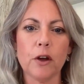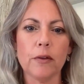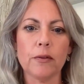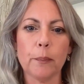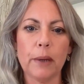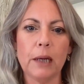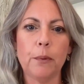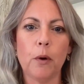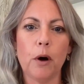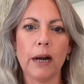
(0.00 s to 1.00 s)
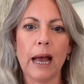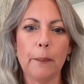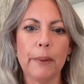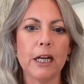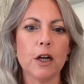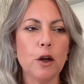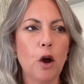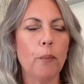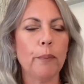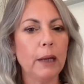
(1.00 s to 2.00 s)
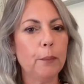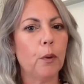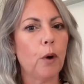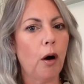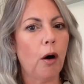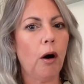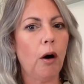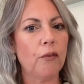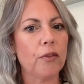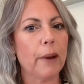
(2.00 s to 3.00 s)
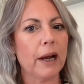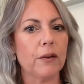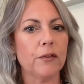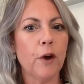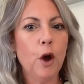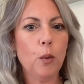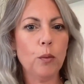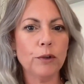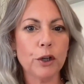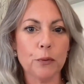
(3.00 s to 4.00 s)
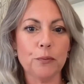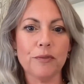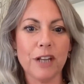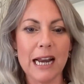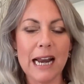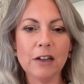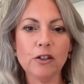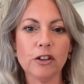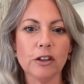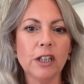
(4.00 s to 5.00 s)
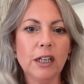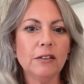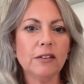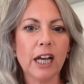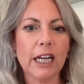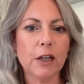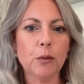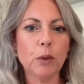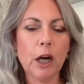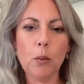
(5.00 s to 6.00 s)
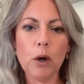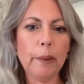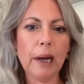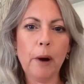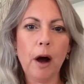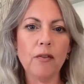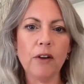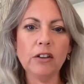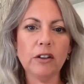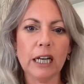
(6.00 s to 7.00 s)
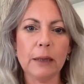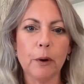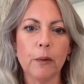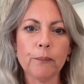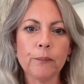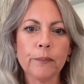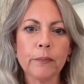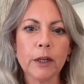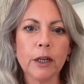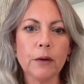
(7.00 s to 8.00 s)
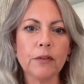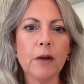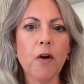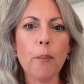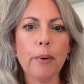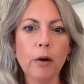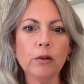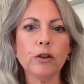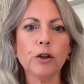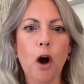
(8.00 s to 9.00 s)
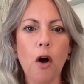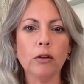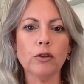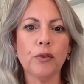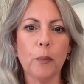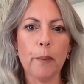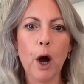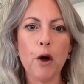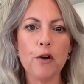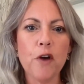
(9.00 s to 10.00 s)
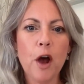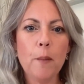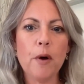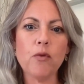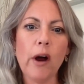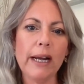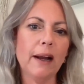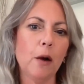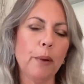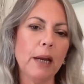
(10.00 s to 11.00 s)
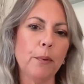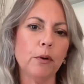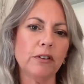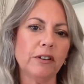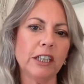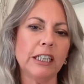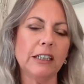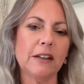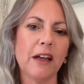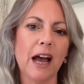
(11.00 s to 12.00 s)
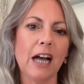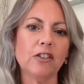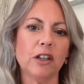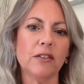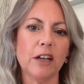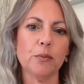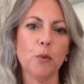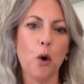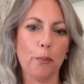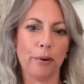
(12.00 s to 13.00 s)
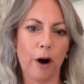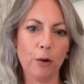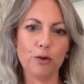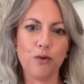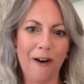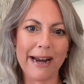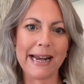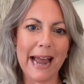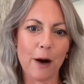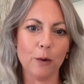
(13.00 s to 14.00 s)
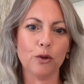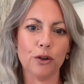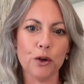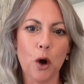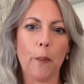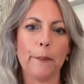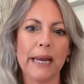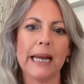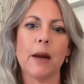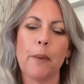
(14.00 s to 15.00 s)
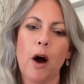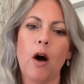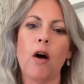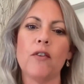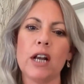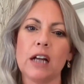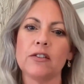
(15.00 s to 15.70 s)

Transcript: that the people aren't happy. And a lot of people are off the back of, the election saying, we don't want to be a part of London anymore. There are pros and cons for both. But right now, people are seeing that actually there's more pros right now to not being a part of